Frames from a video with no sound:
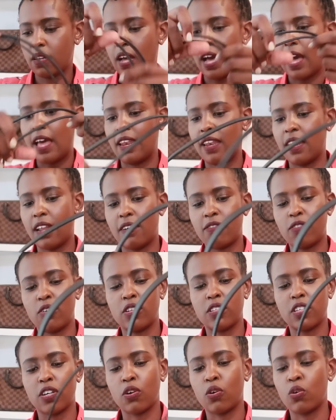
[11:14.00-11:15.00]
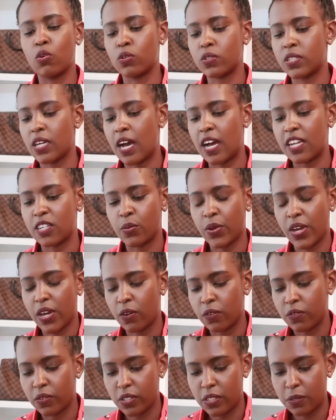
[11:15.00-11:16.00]
I love all the gold hardware
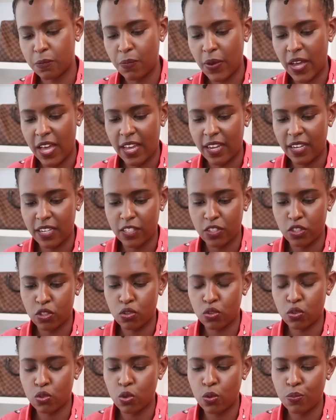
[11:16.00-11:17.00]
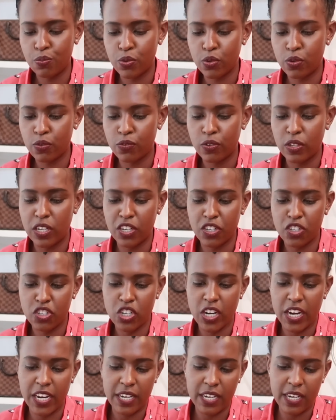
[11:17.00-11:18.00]
on this bag. It's so beautiful and
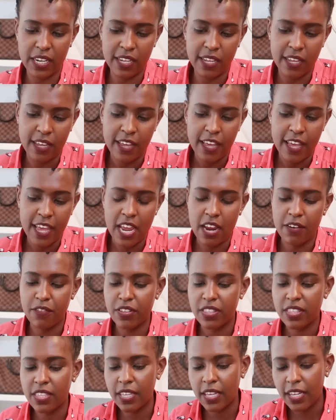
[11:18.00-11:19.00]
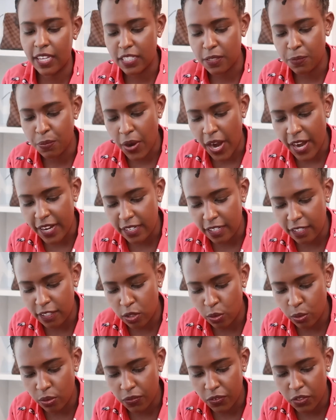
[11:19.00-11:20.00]
shiny. Everything is
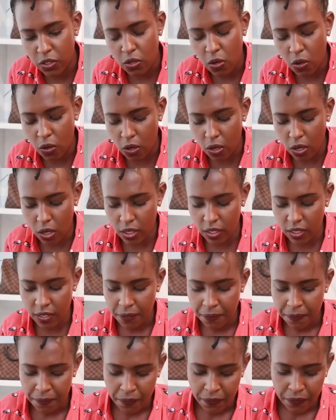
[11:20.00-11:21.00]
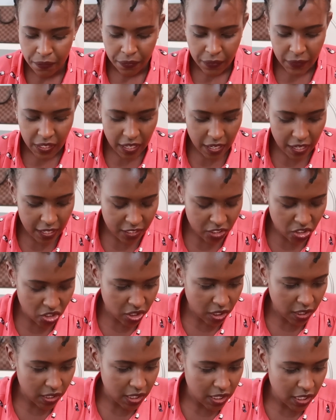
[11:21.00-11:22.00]
branded Louis Vuitton, and it's
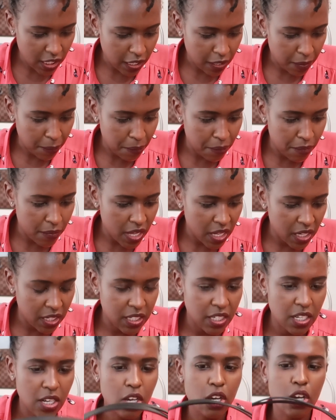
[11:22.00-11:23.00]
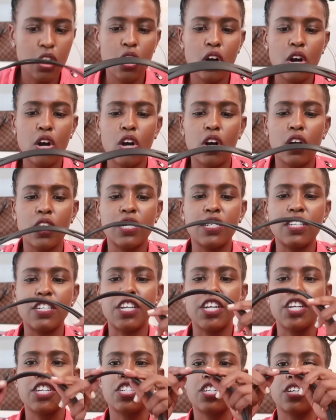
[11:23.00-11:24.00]
just in mint
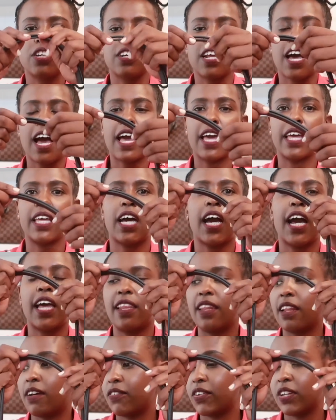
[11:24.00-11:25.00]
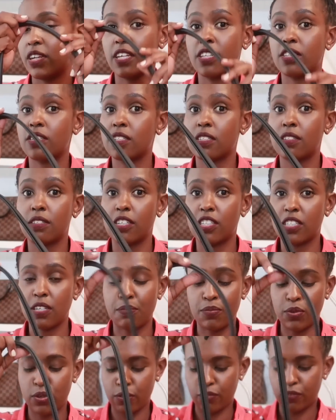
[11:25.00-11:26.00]
condition. I love it. It's a
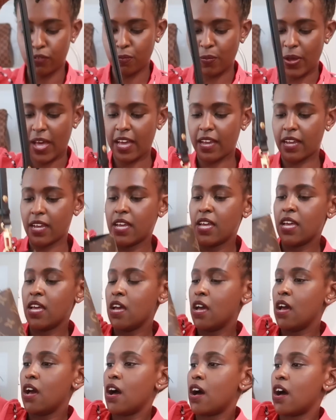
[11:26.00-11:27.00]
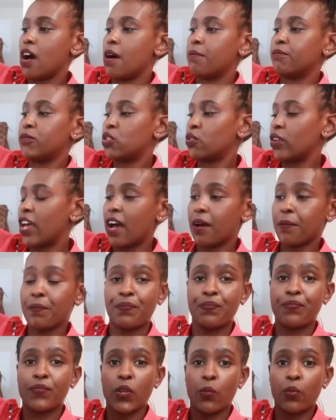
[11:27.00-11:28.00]
beautiful bag. So yeah,
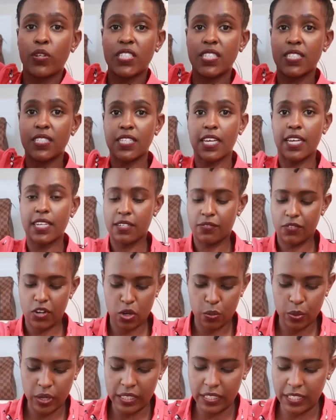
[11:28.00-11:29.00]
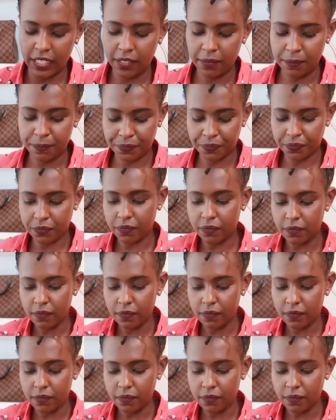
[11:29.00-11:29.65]
what's inside very quickly.